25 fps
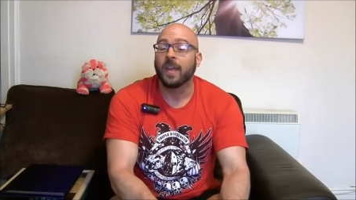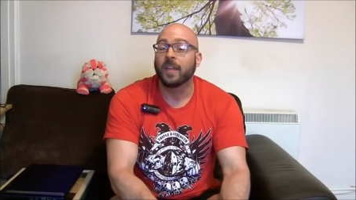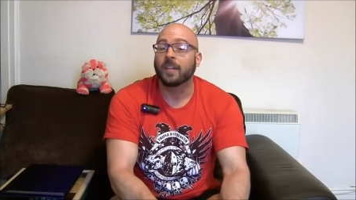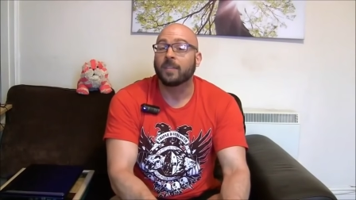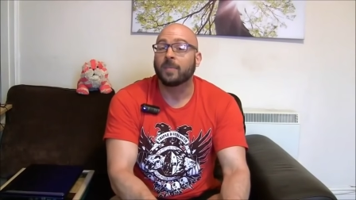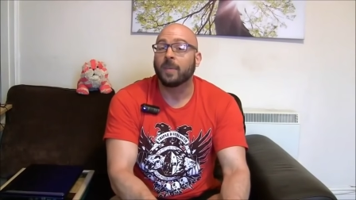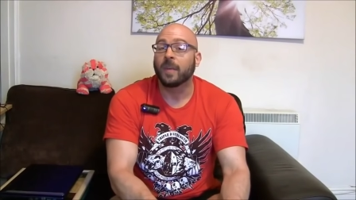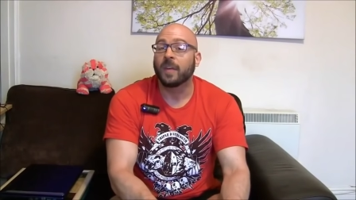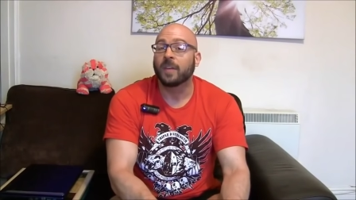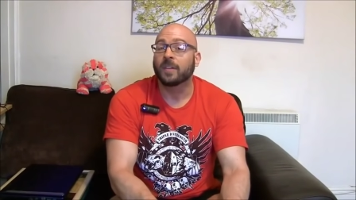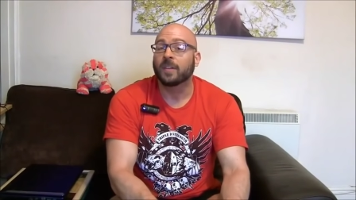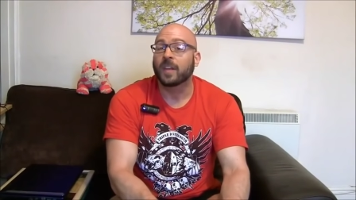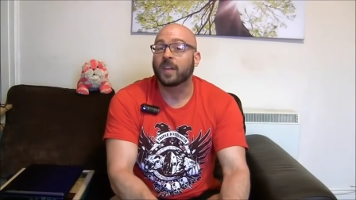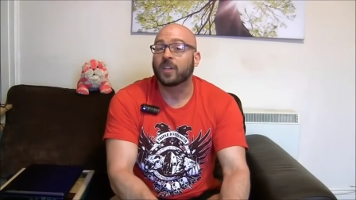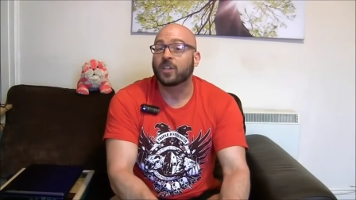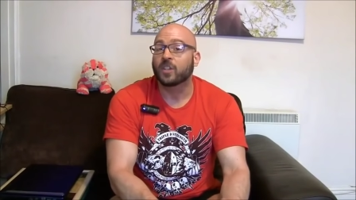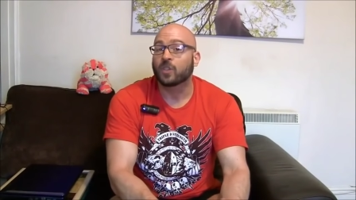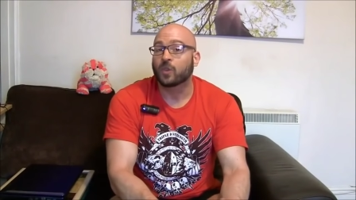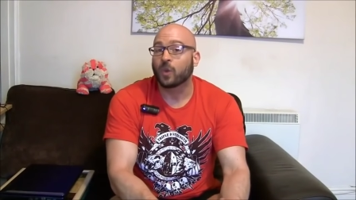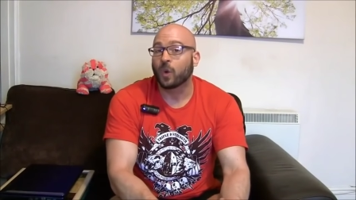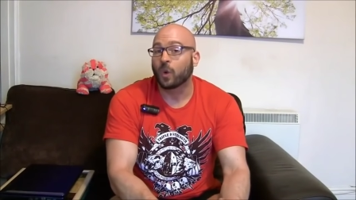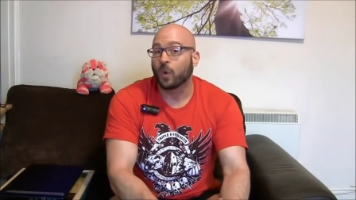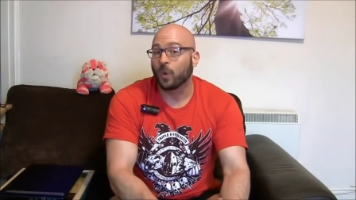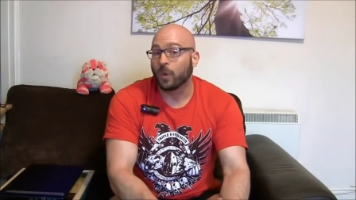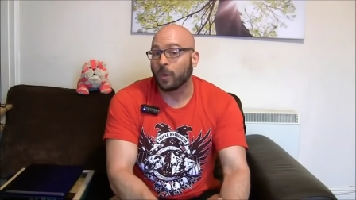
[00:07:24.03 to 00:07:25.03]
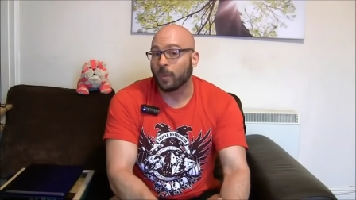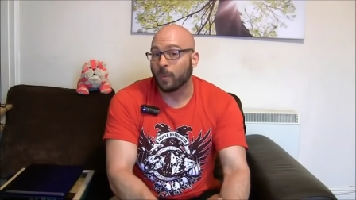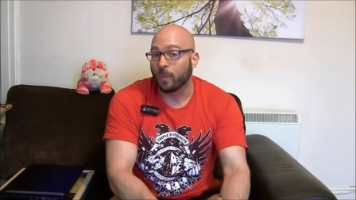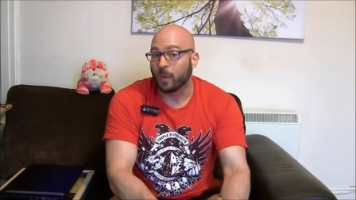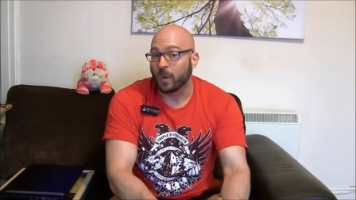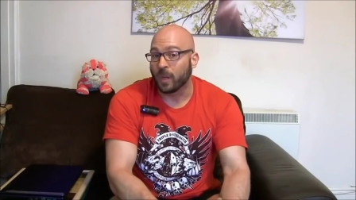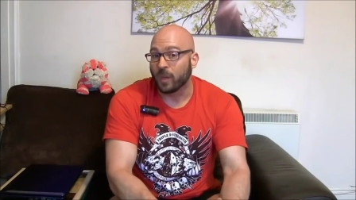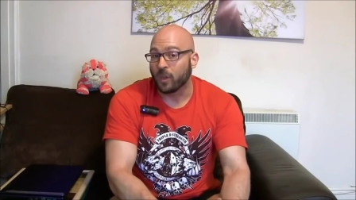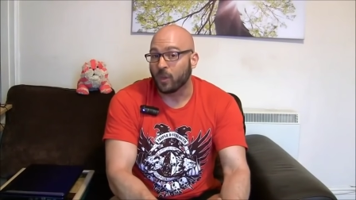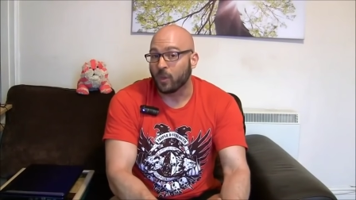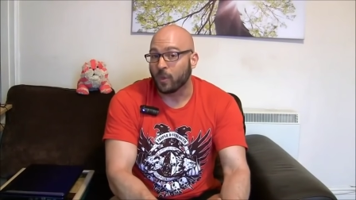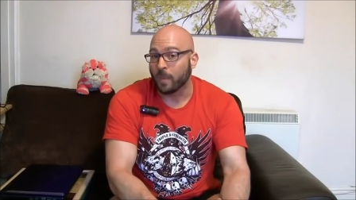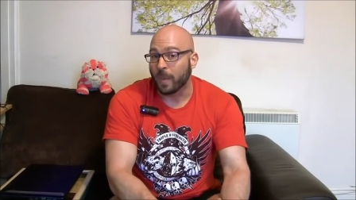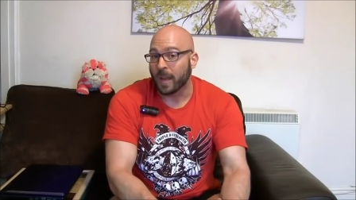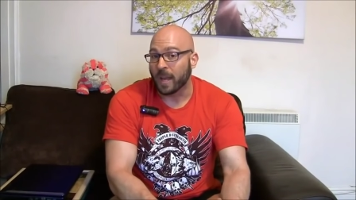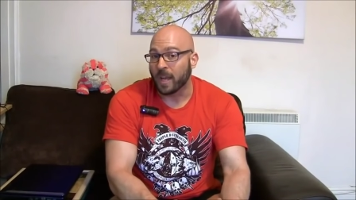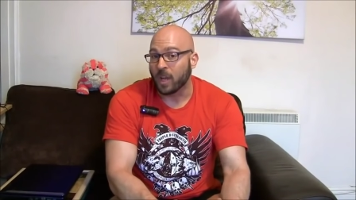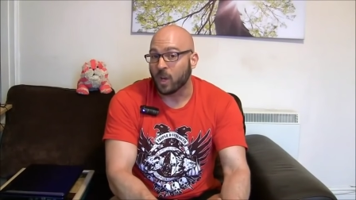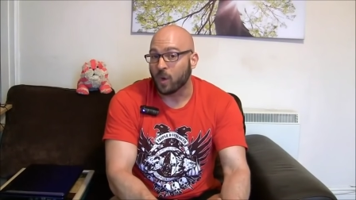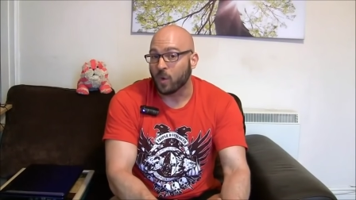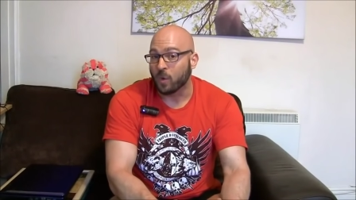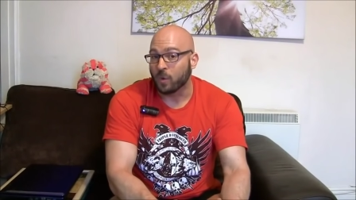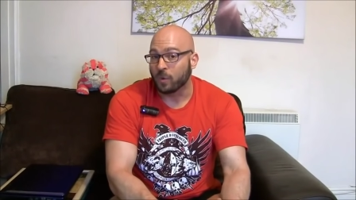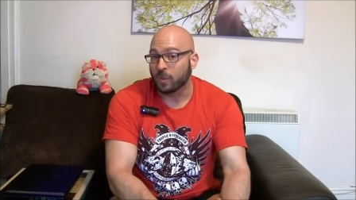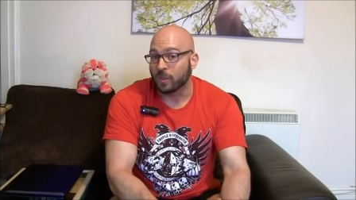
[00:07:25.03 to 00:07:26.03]
it's because I struggle to breathe through my
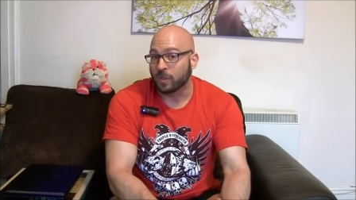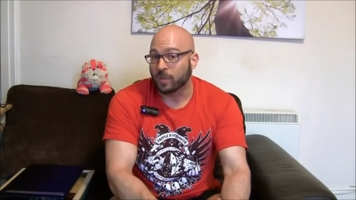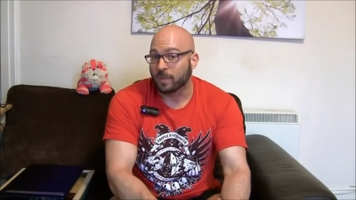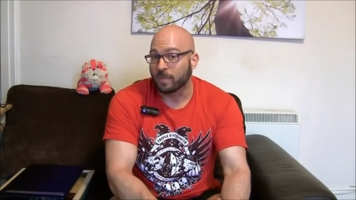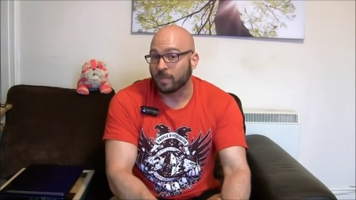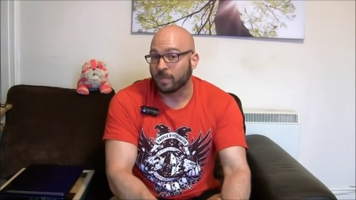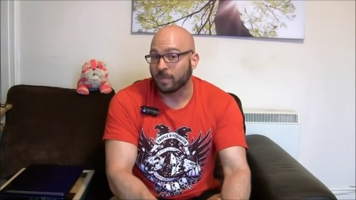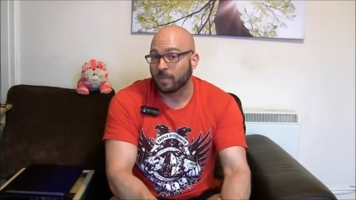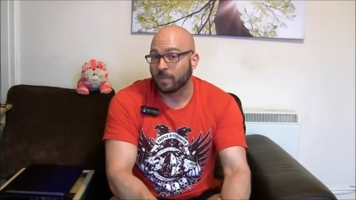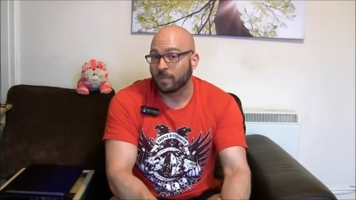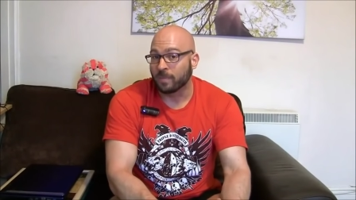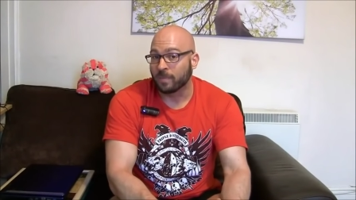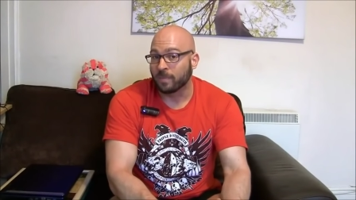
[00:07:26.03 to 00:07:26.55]
nose.